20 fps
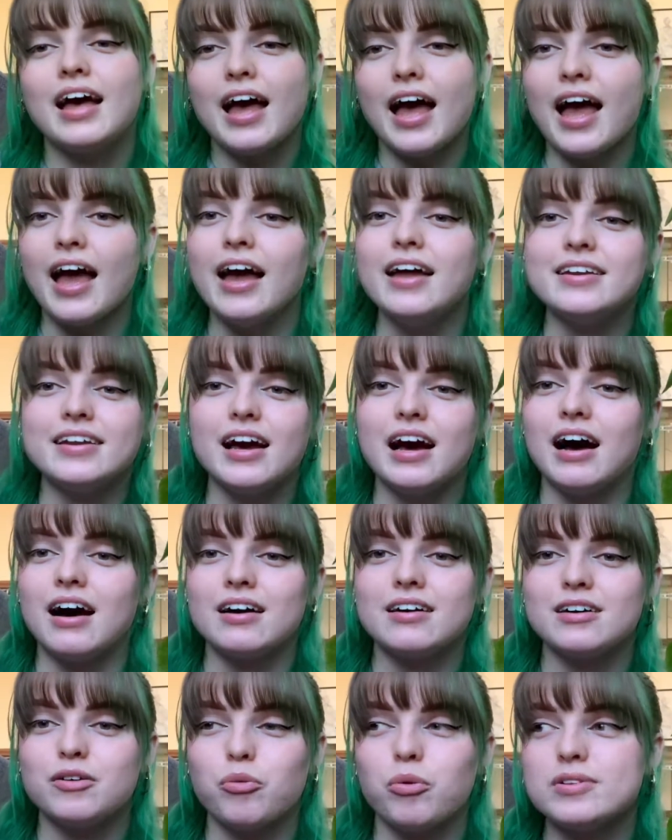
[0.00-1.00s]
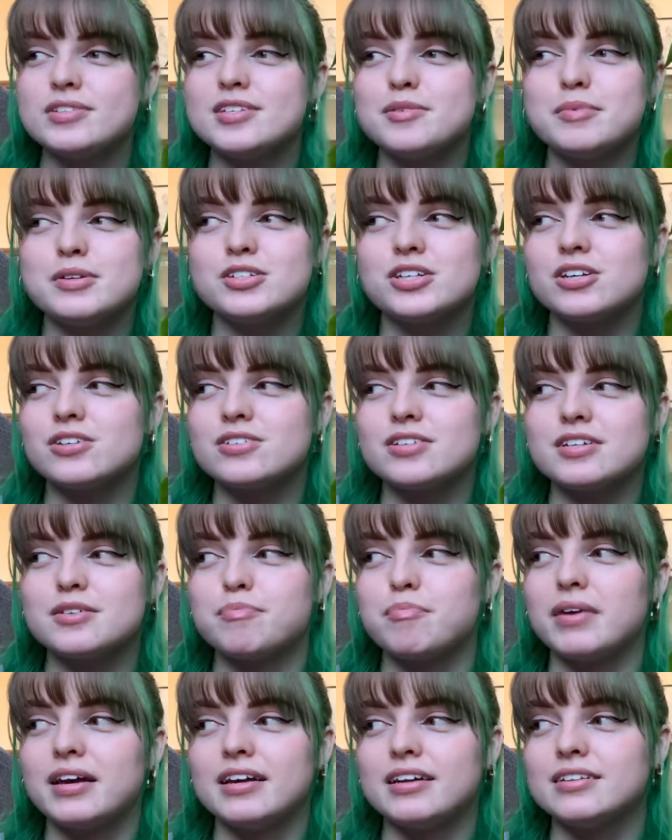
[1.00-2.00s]
And yeah, once it matures,
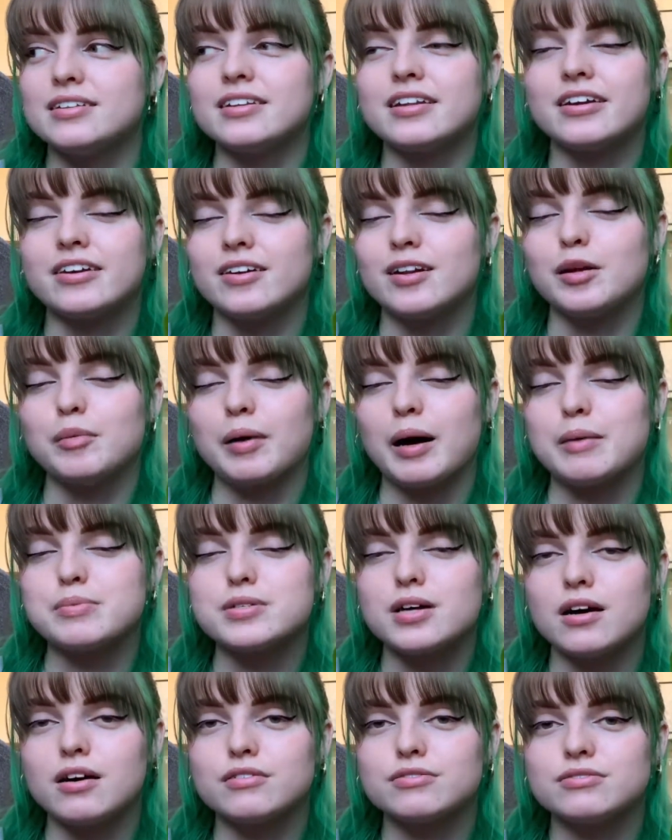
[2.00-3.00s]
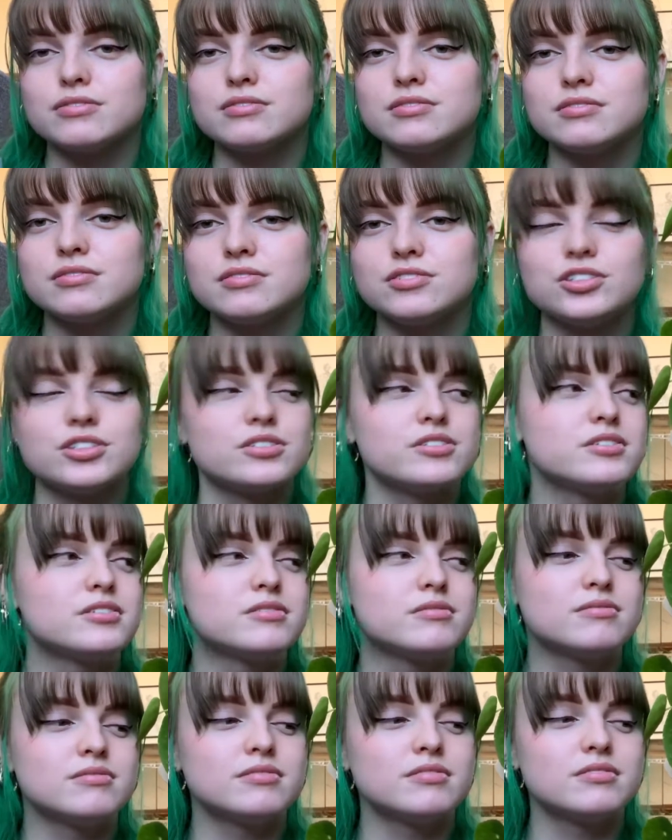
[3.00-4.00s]
it literally pops off. Just
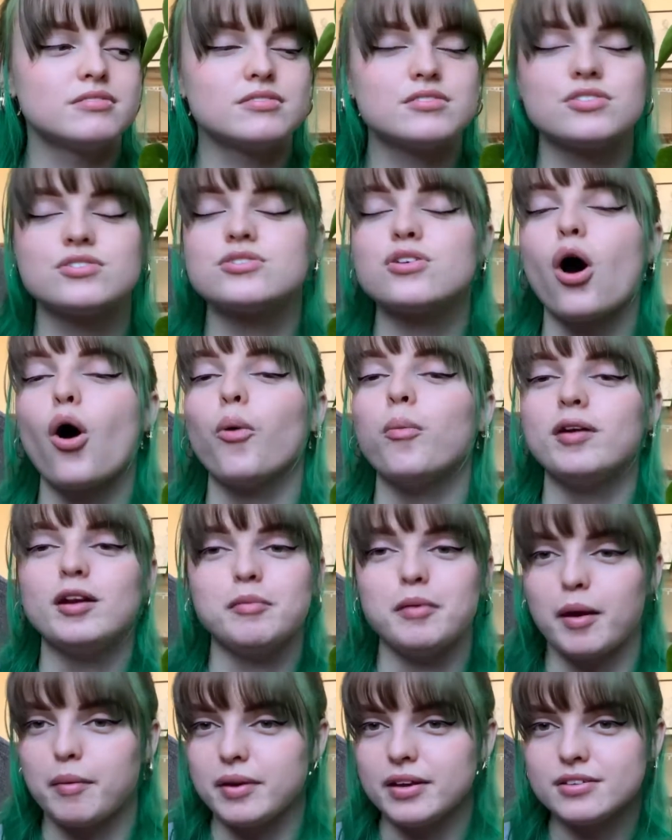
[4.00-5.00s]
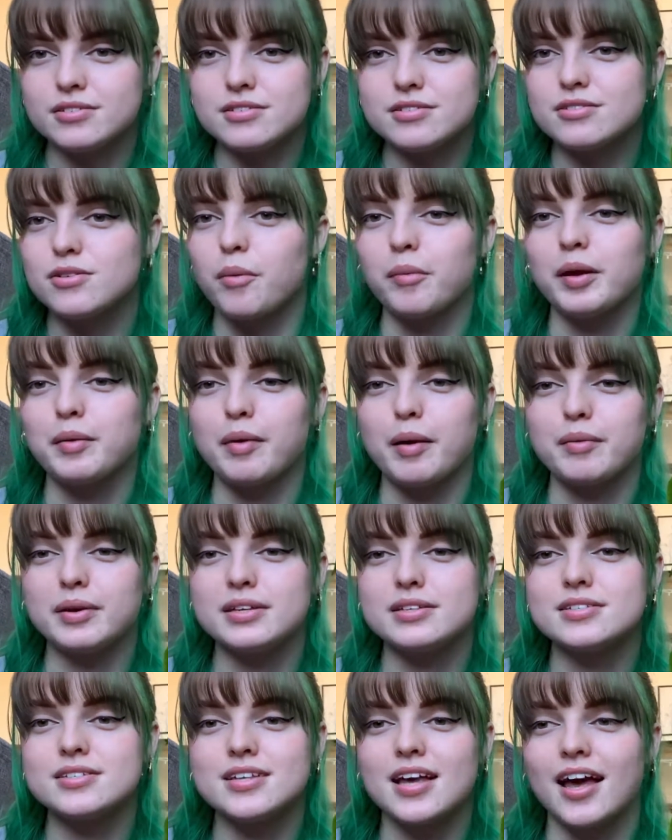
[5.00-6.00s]
so many
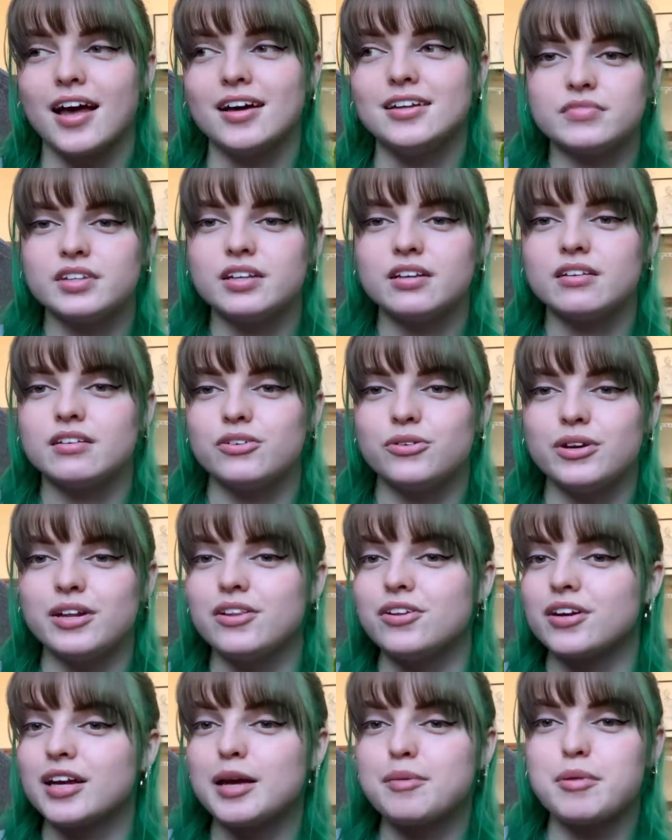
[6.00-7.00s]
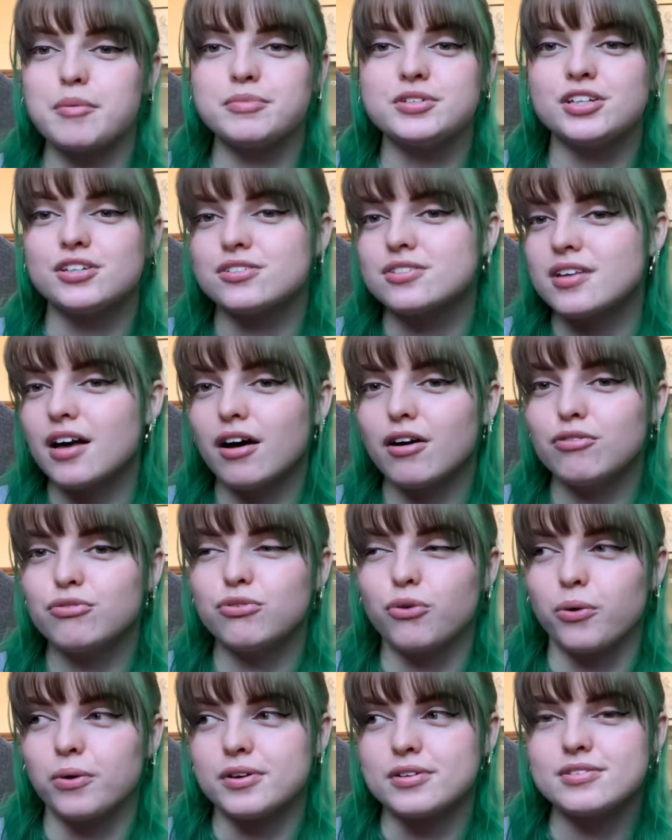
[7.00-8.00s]
babies. And you can either keep them to yourself
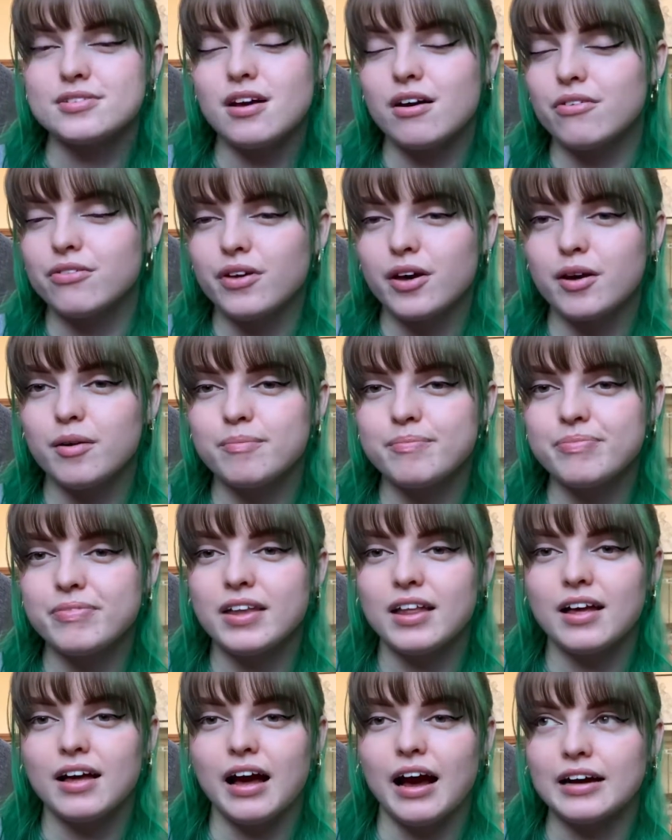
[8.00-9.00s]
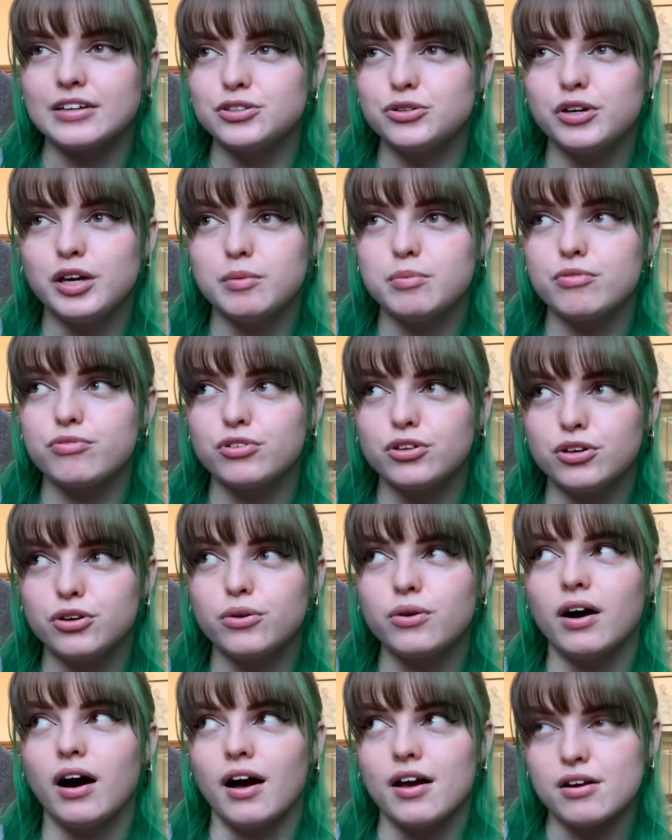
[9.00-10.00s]
or sell them. I do keep a
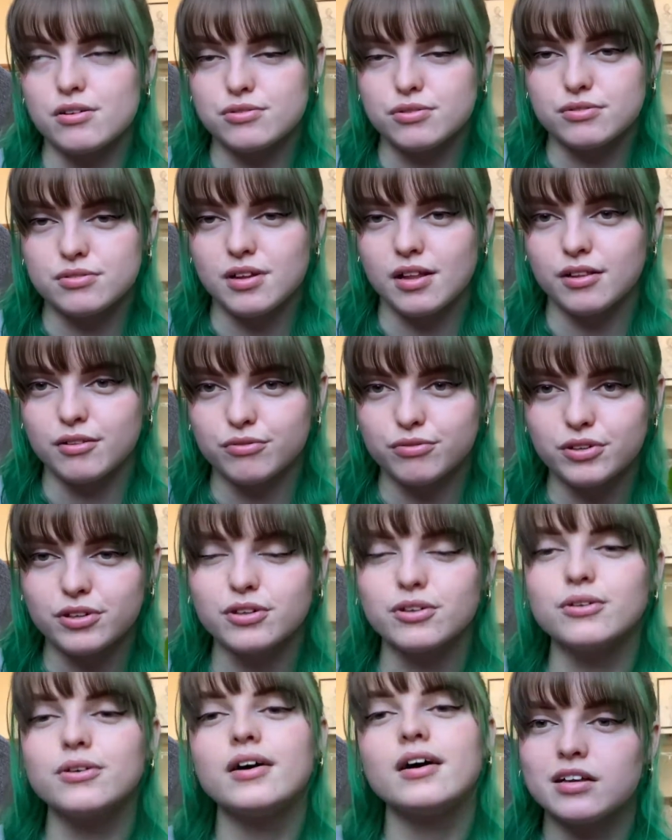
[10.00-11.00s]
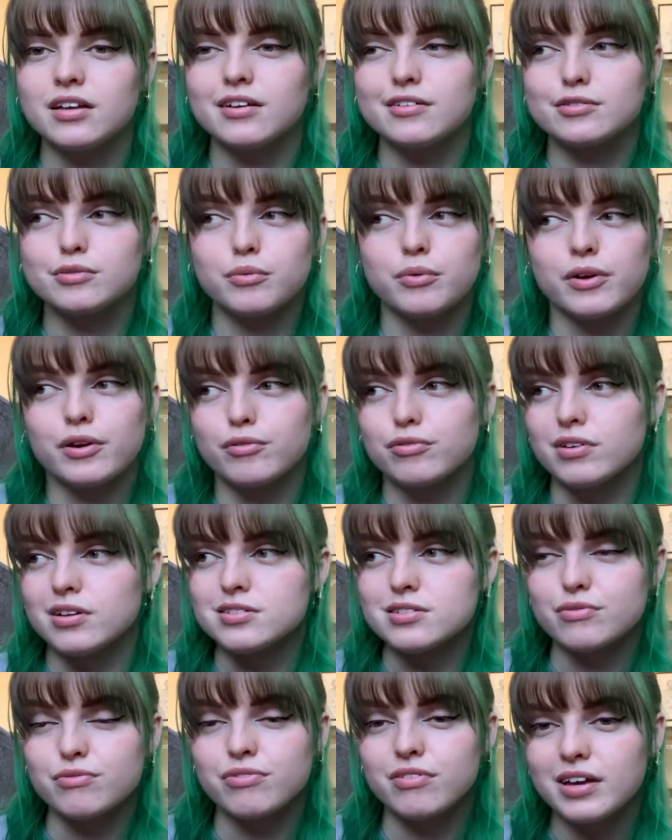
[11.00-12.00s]
few. I also sell a few. Give some away to friends
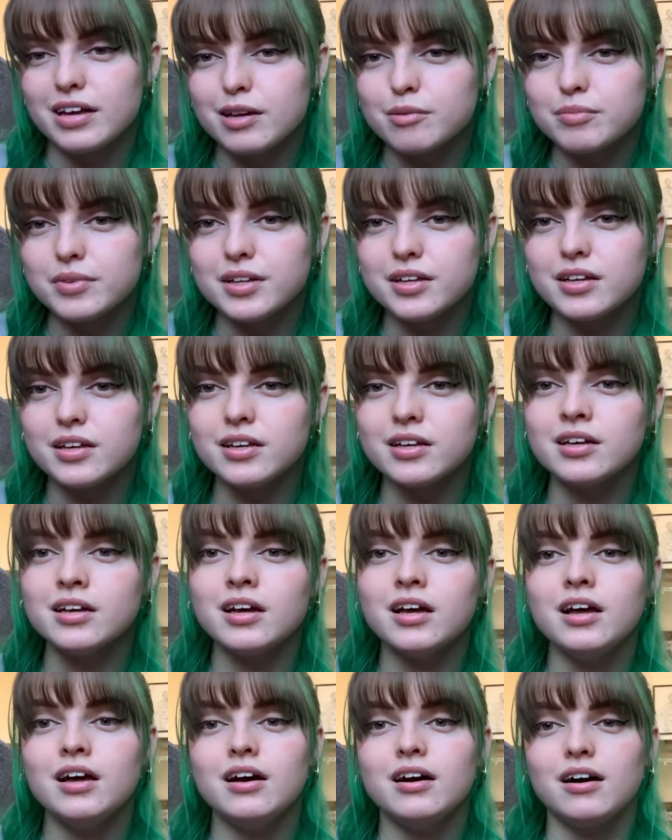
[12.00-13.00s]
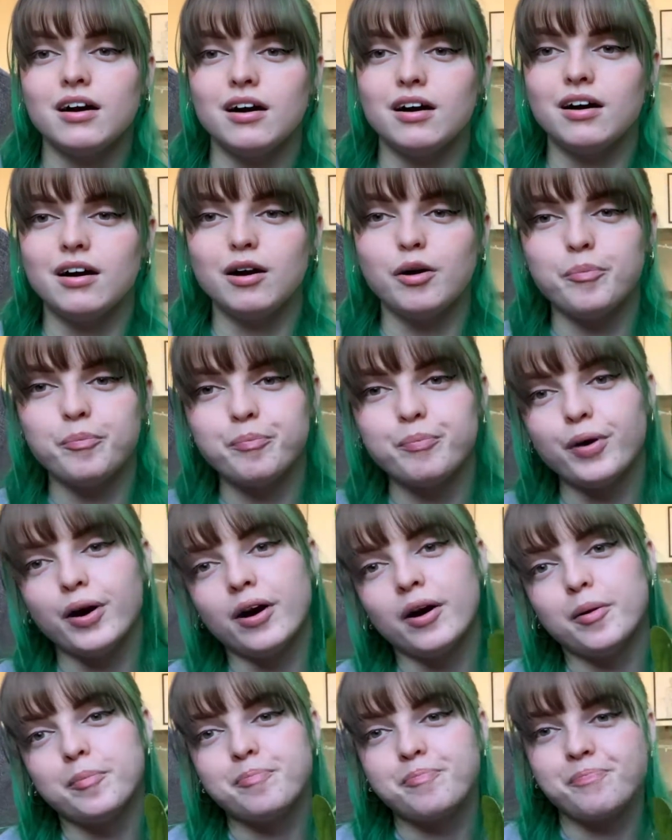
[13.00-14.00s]
and family.
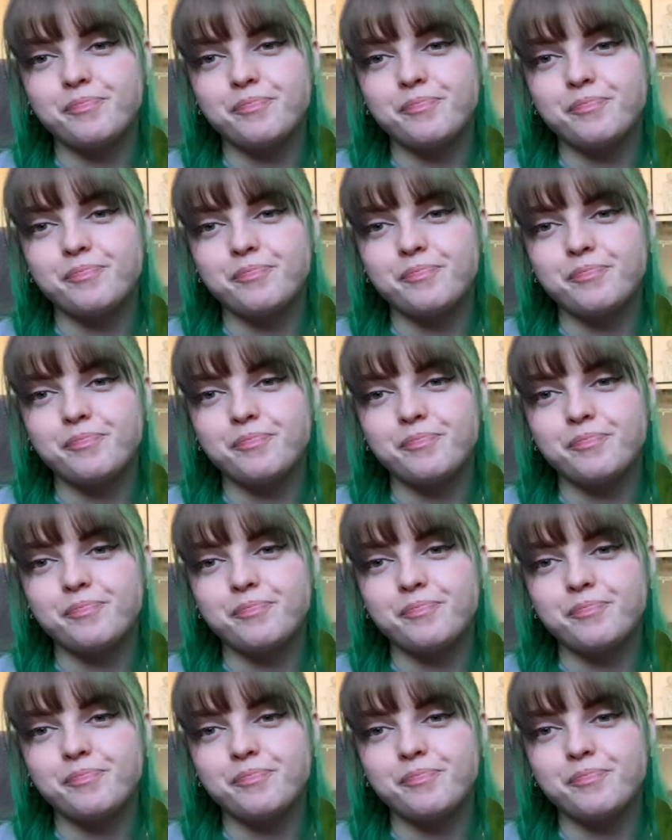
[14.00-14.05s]
But